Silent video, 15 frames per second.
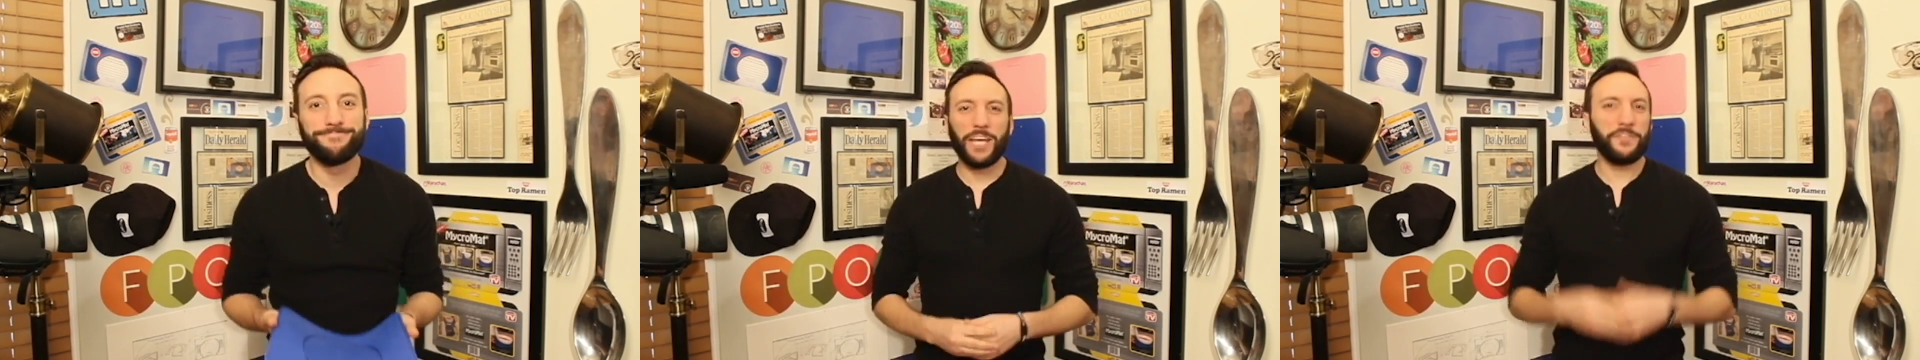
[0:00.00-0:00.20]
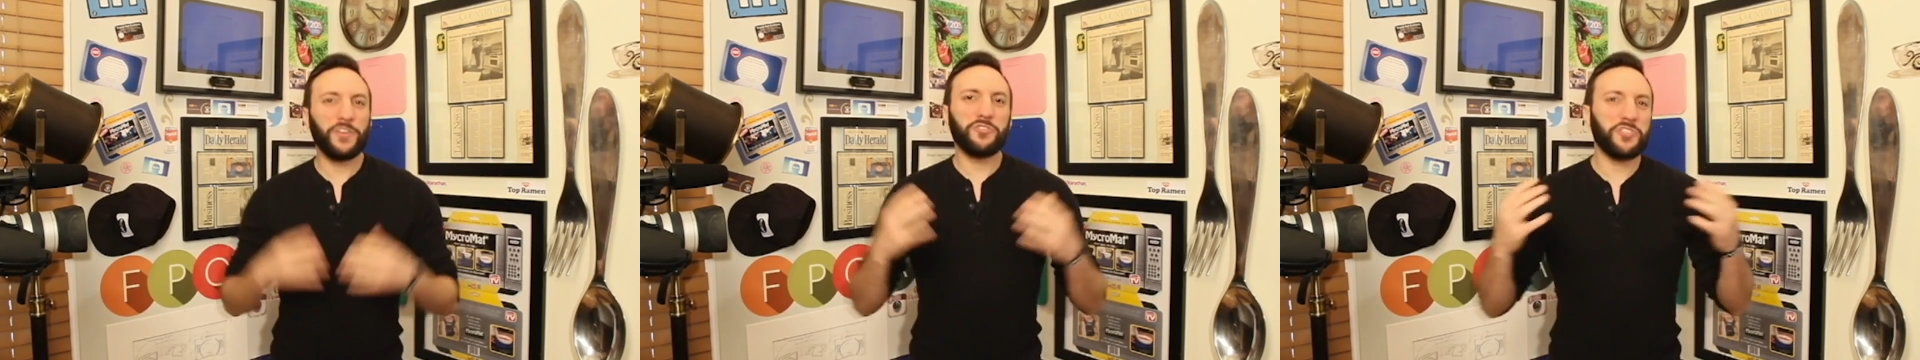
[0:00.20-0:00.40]

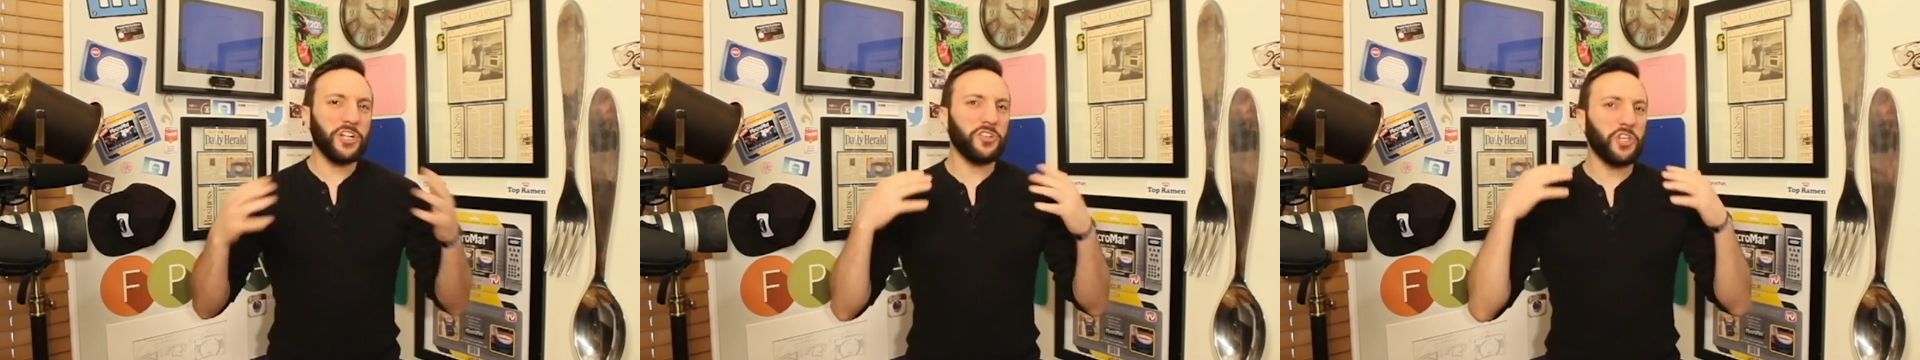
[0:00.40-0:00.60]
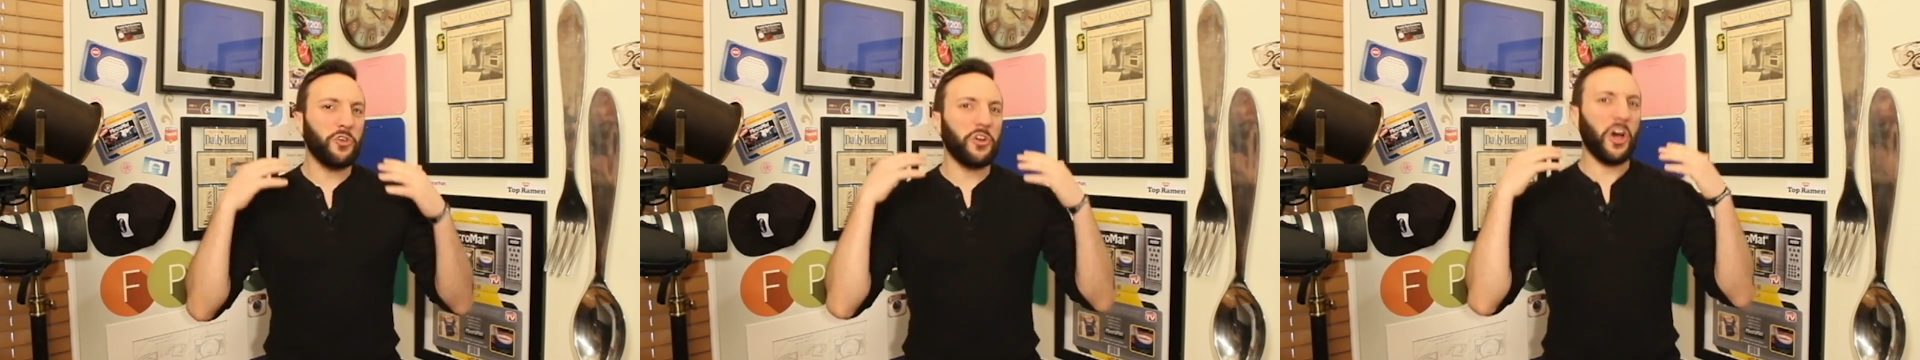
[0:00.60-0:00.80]
If you
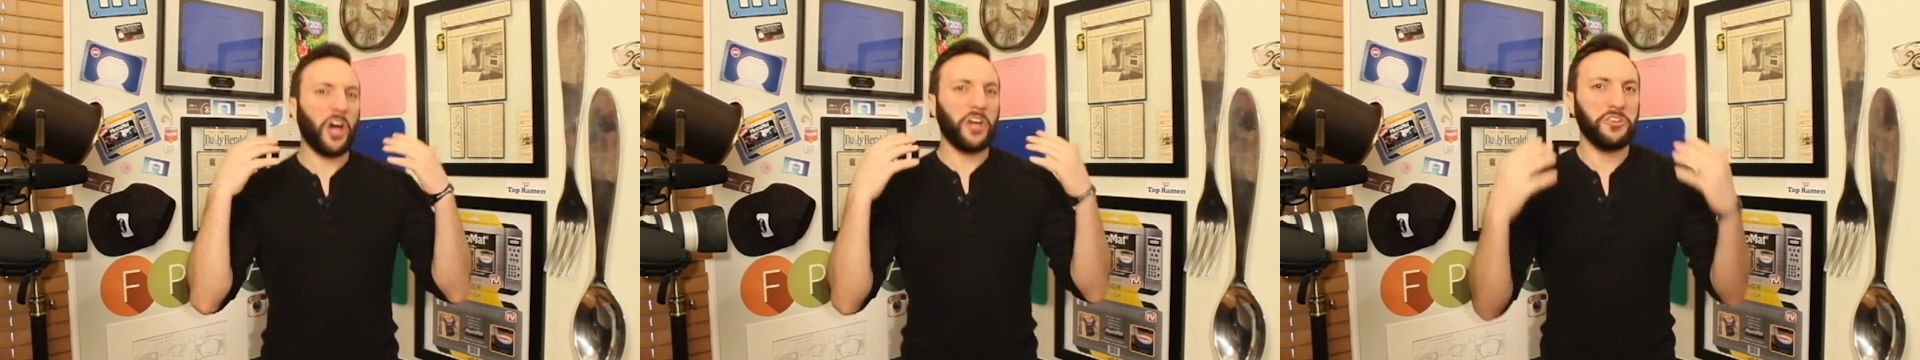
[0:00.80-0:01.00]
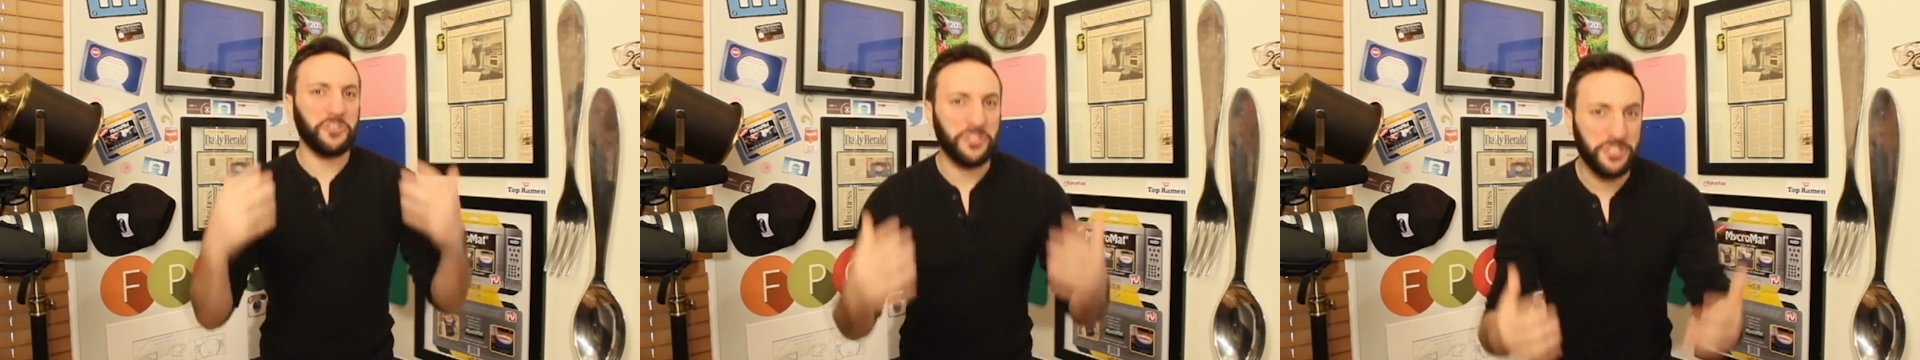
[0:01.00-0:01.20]
still don't
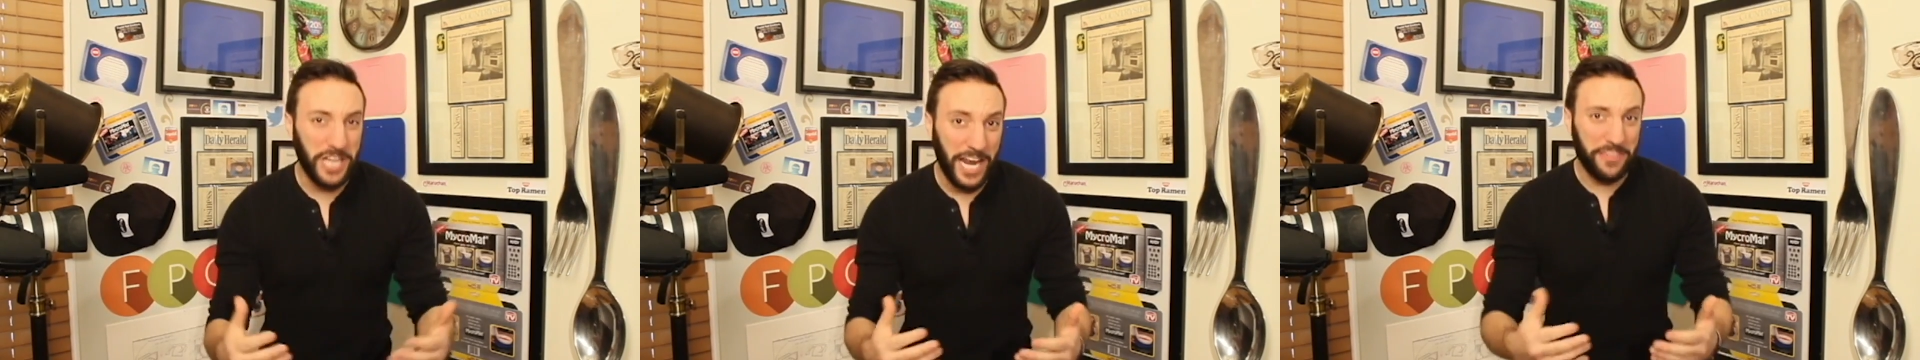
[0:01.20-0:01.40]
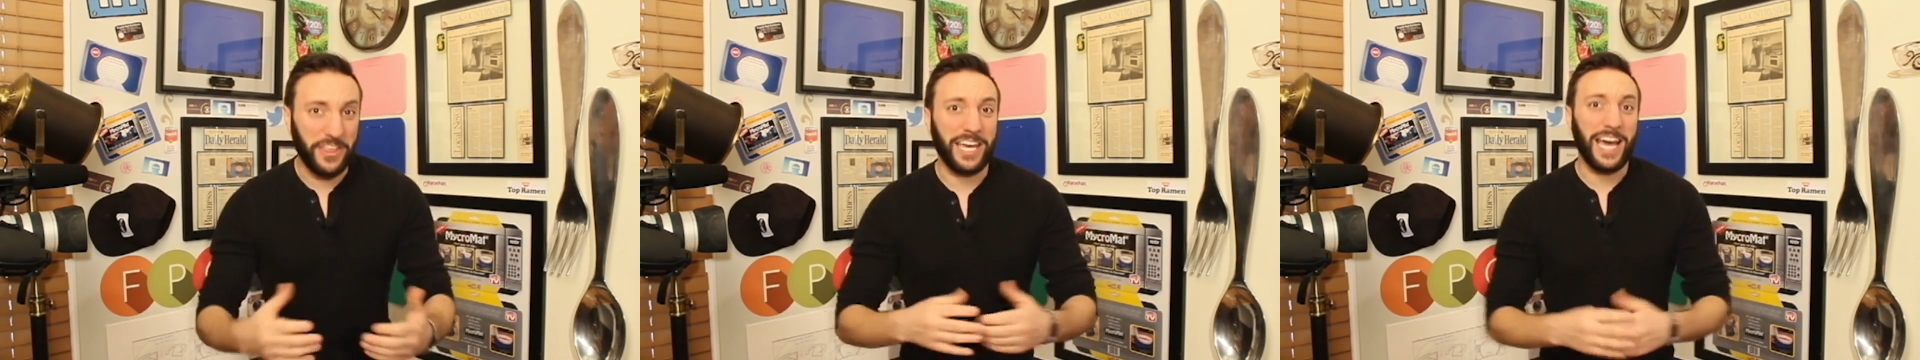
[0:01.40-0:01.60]
understand the